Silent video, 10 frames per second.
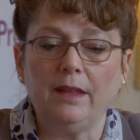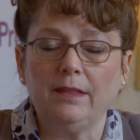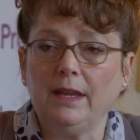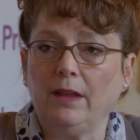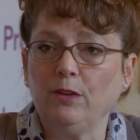
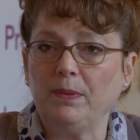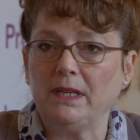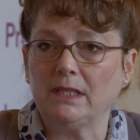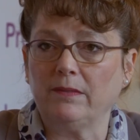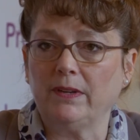The other
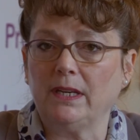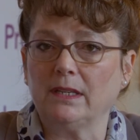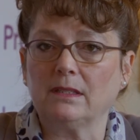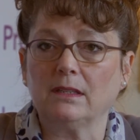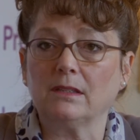piece of it
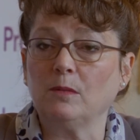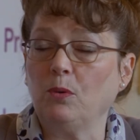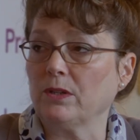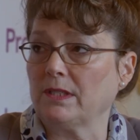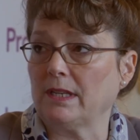is
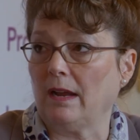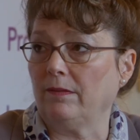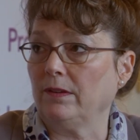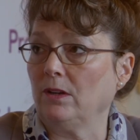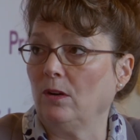support
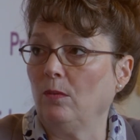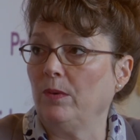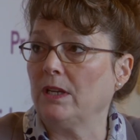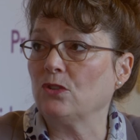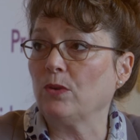staff. We
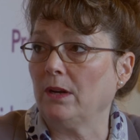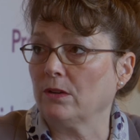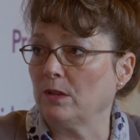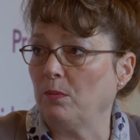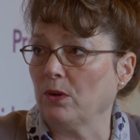can train our
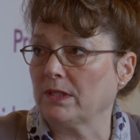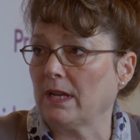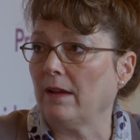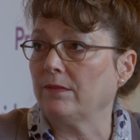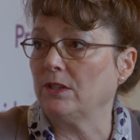support
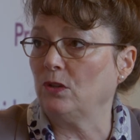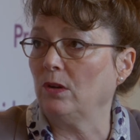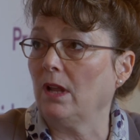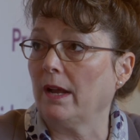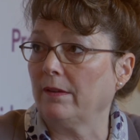staff to do a
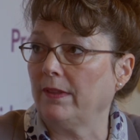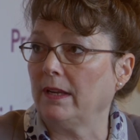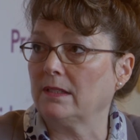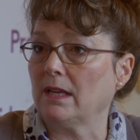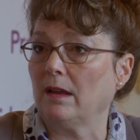lot of
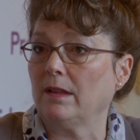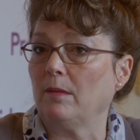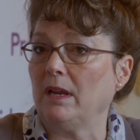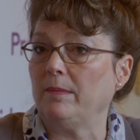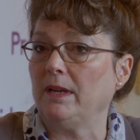things
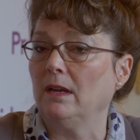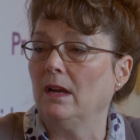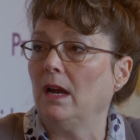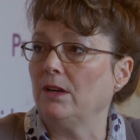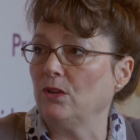that maybe
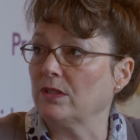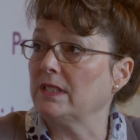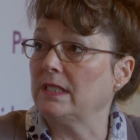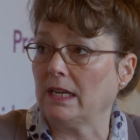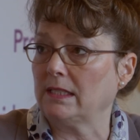a nurse
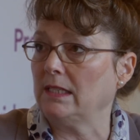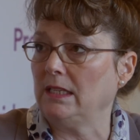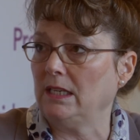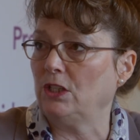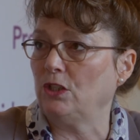doesn't
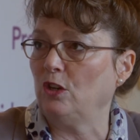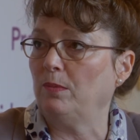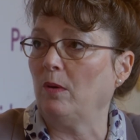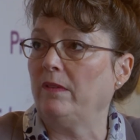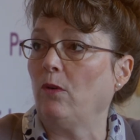need to do,
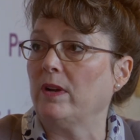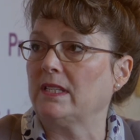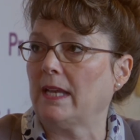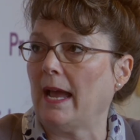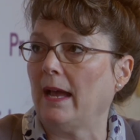but we've
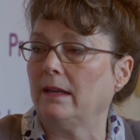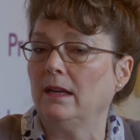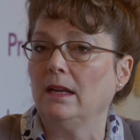always had